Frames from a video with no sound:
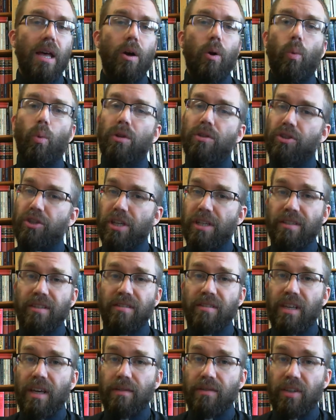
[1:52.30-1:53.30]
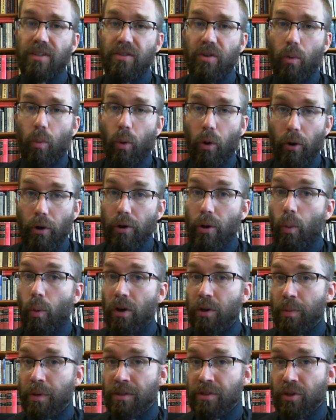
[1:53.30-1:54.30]
when Jesus gives us a word, what
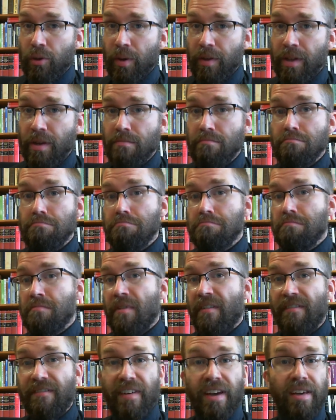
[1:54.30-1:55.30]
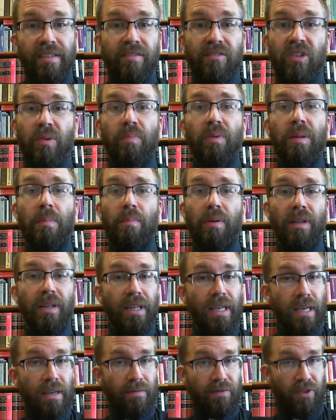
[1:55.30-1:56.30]
do we do with it? Faith simply
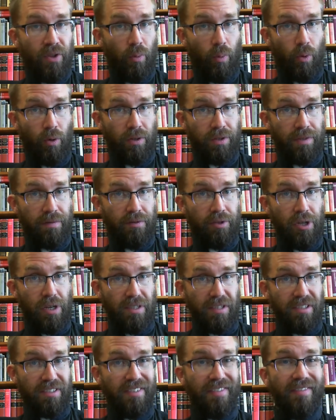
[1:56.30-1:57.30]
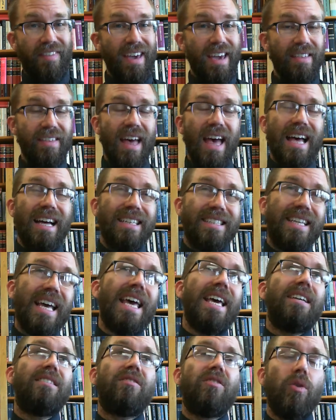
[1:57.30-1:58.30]
believes the words of Jesus. Faith
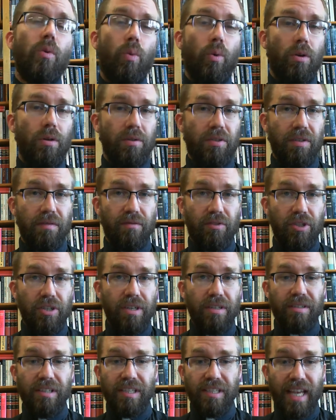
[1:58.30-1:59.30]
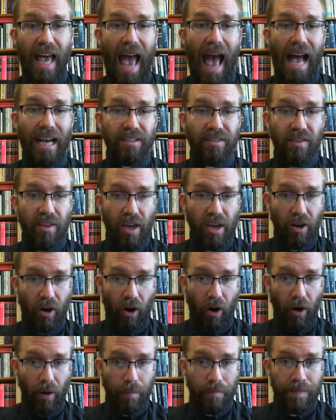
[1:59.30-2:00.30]
takes the words of Jesus as they
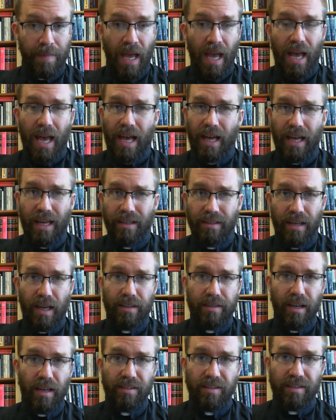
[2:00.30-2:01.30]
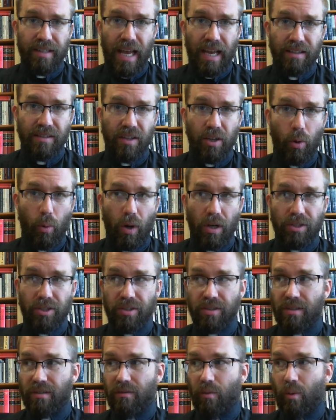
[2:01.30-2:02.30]
are and, and, and, doesn't ask the question of,